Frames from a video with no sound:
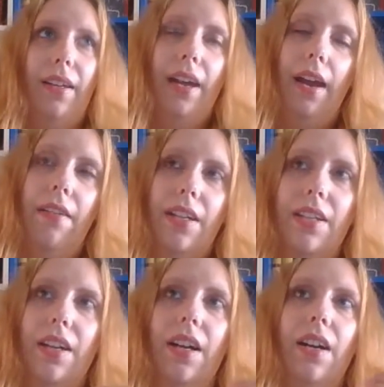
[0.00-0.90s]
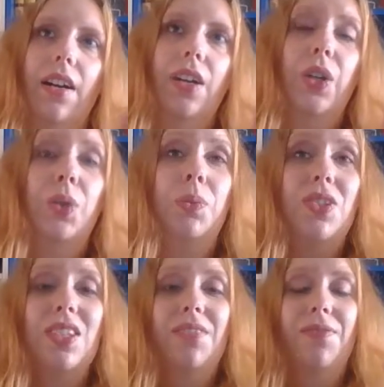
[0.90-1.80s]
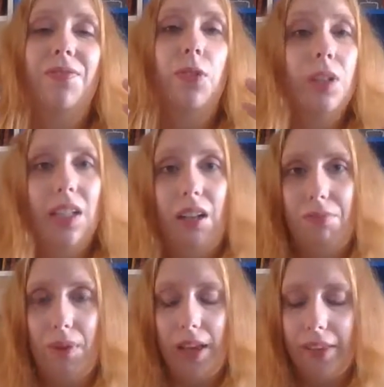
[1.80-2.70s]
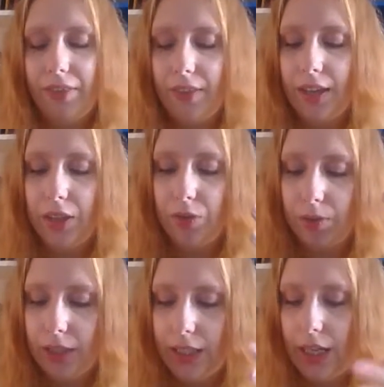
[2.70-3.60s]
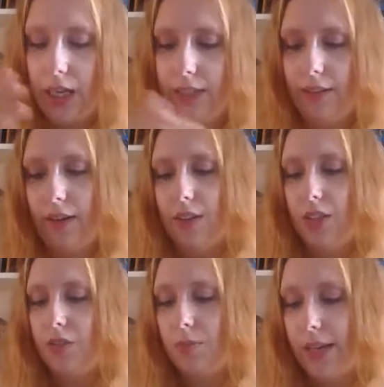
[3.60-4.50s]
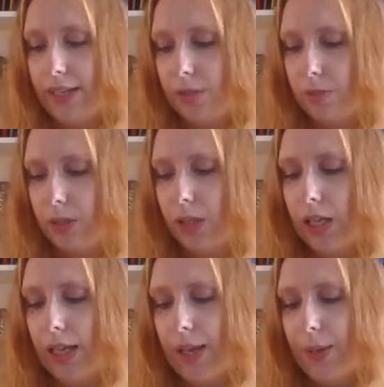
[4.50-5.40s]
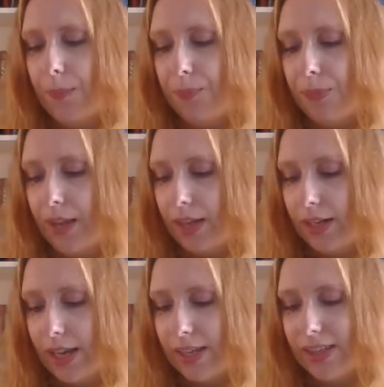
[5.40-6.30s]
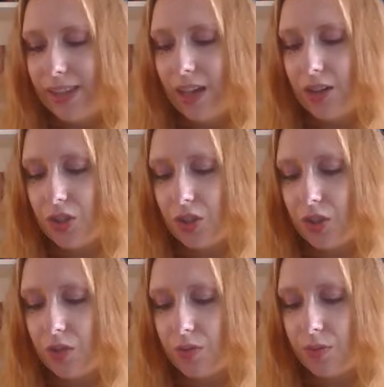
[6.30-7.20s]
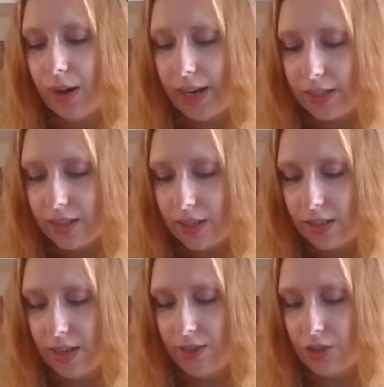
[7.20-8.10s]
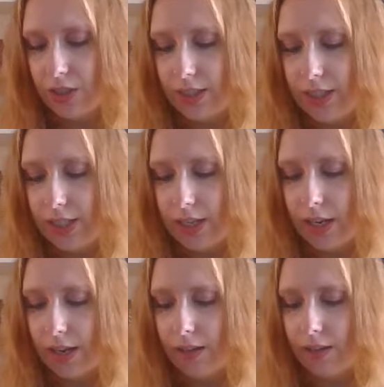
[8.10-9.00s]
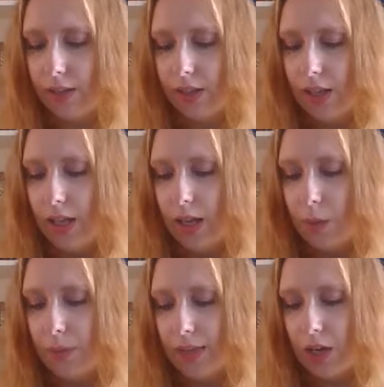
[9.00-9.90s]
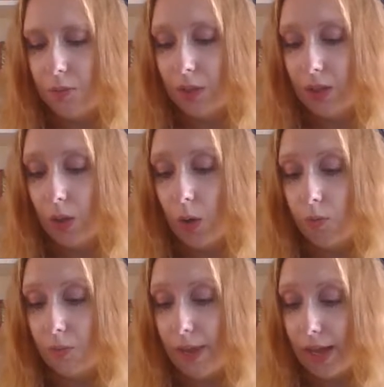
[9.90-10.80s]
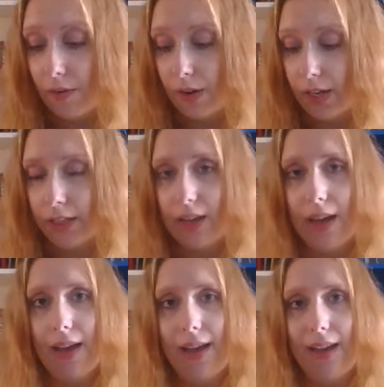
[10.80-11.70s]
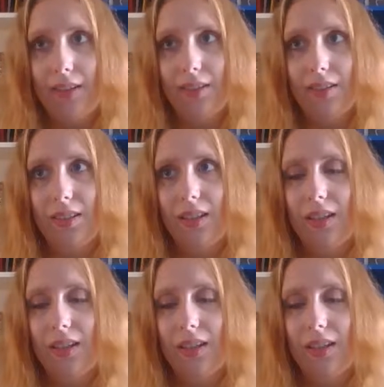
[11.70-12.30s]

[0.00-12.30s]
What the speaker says: character whom you just fall in love with, and you really like her, and she's relatable, and it has such great attention to detail without being overbearing, and